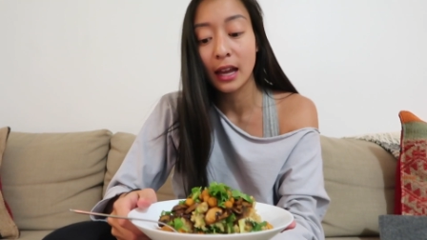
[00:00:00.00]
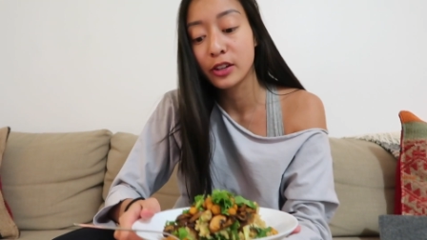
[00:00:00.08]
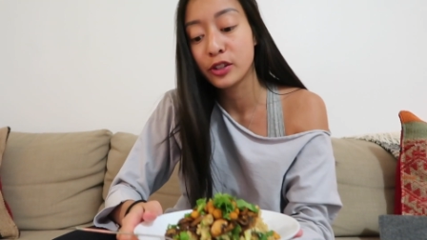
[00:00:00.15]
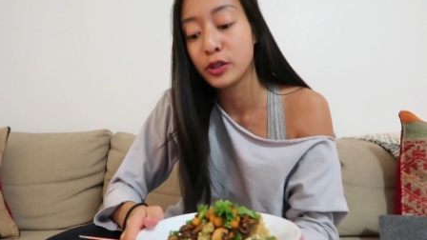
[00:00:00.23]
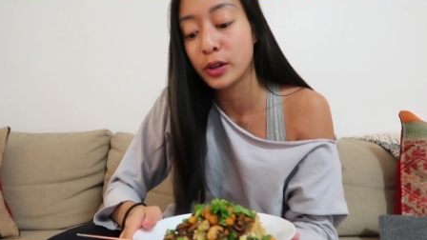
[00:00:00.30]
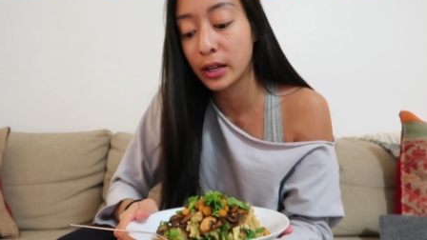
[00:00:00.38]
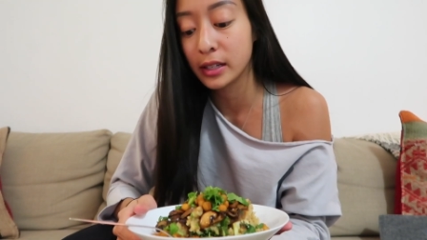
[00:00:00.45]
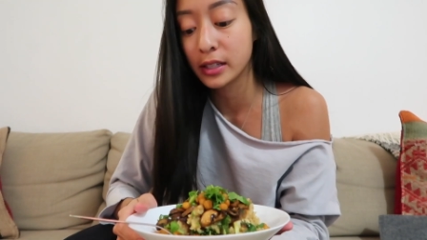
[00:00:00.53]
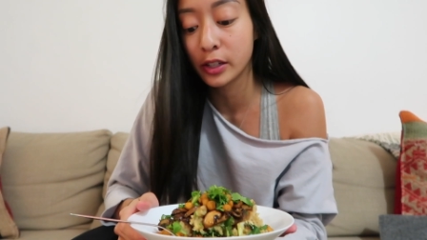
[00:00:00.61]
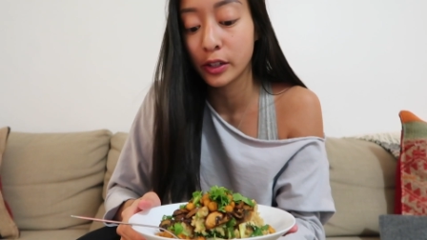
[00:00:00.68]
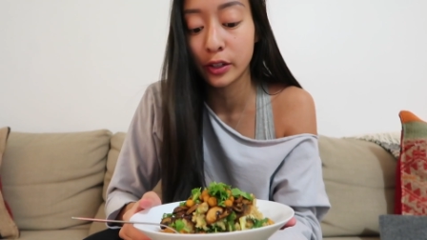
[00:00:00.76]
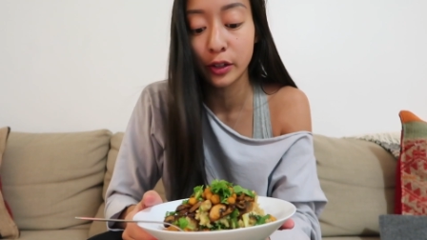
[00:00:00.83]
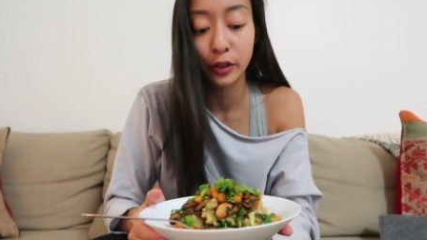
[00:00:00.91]
As you guys
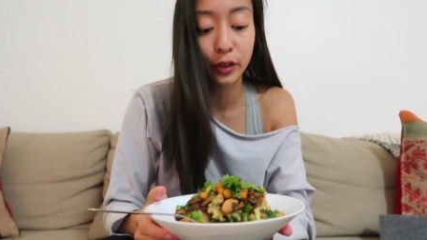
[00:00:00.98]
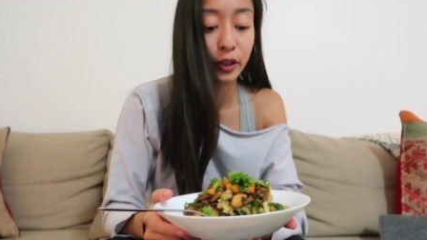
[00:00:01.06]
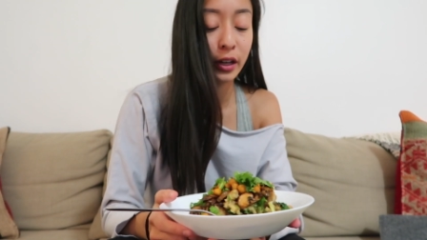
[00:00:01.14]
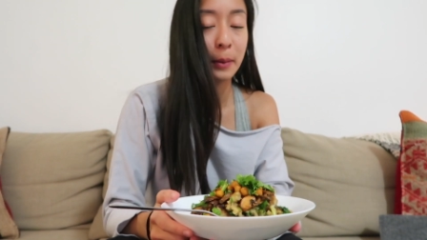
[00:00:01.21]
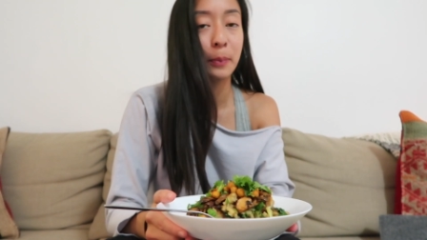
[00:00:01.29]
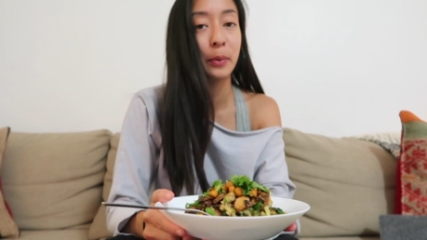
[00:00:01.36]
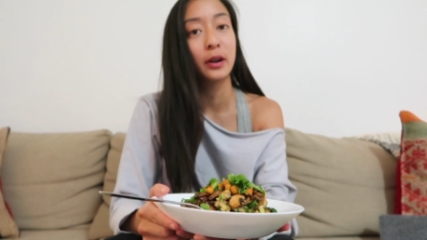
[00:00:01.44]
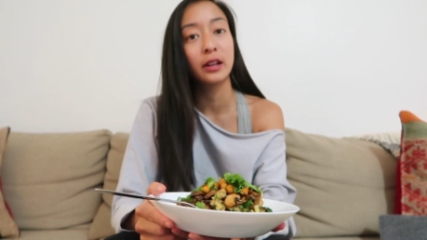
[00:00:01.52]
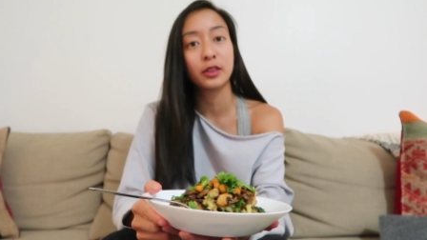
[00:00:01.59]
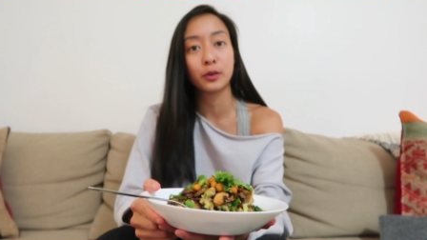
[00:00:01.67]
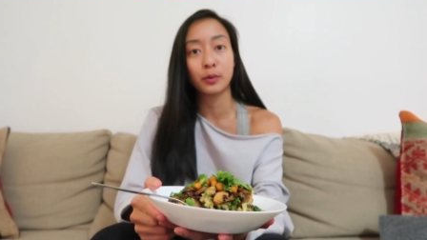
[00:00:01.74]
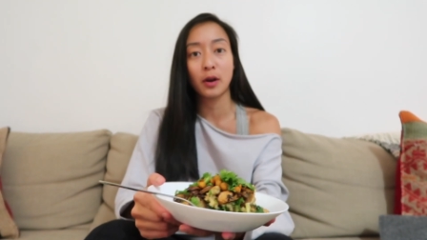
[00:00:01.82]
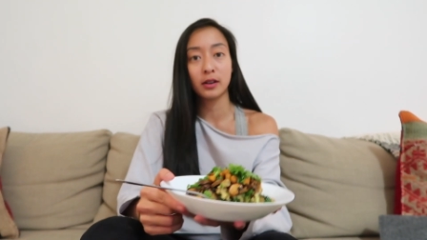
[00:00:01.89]
heard earlier, I put in
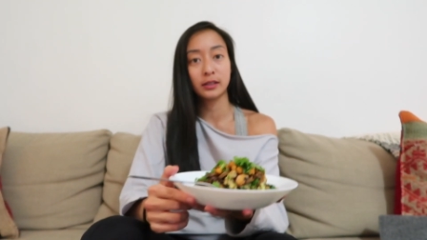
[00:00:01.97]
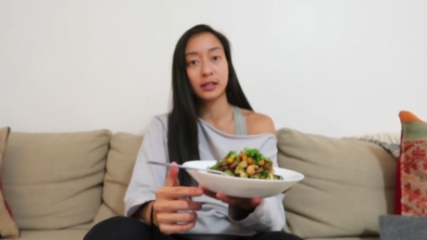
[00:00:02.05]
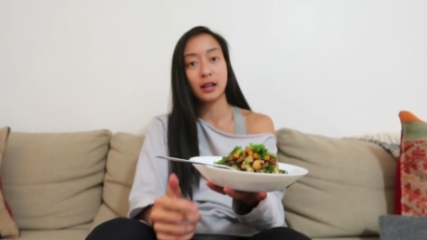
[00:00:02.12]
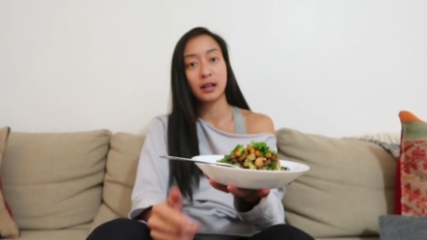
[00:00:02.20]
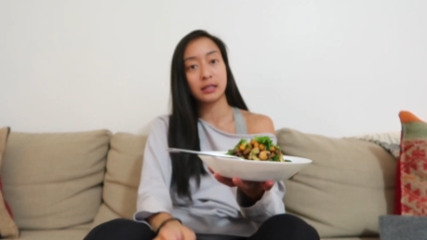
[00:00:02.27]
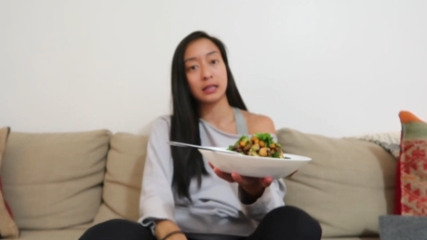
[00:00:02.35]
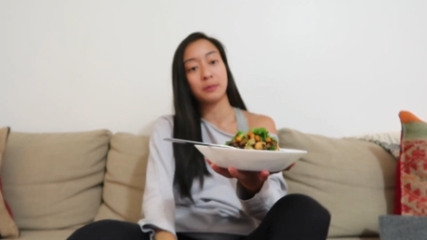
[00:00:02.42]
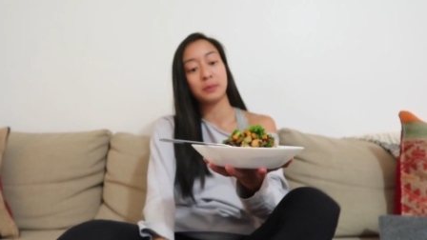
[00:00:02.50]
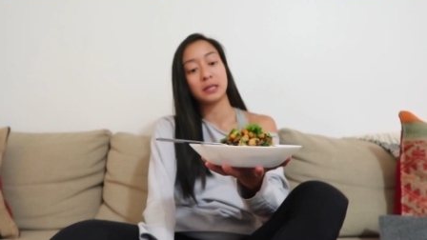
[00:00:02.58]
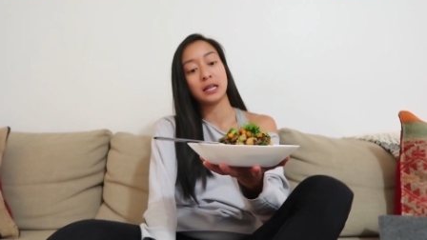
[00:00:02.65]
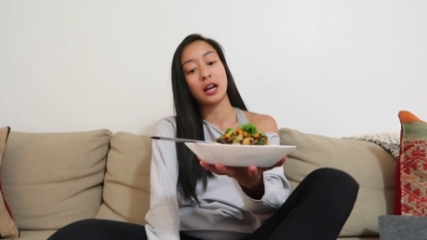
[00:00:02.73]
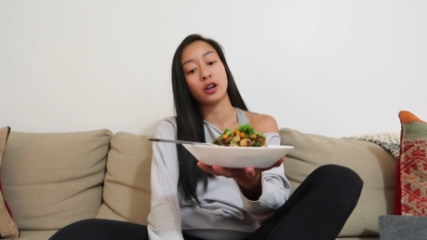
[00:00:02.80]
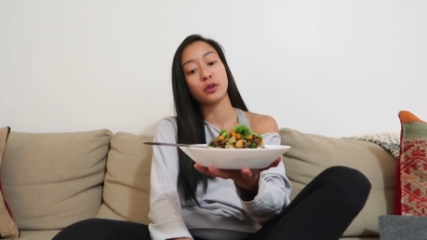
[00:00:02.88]
the wrong sauce in the
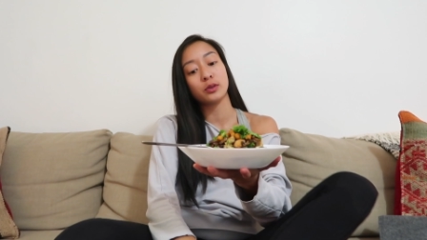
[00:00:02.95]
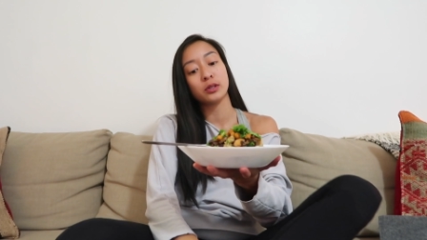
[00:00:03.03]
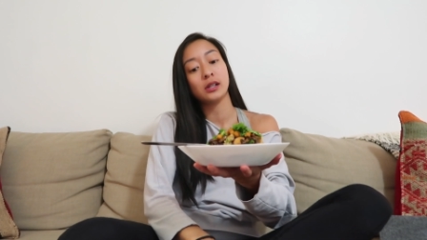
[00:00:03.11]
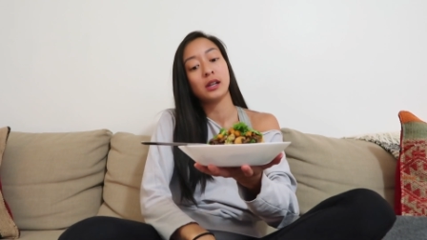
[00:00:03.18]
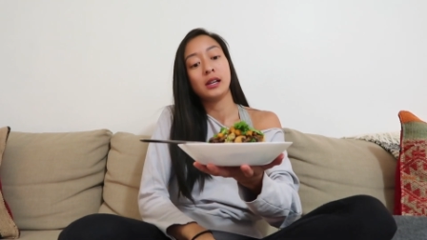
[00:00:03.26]
potatoes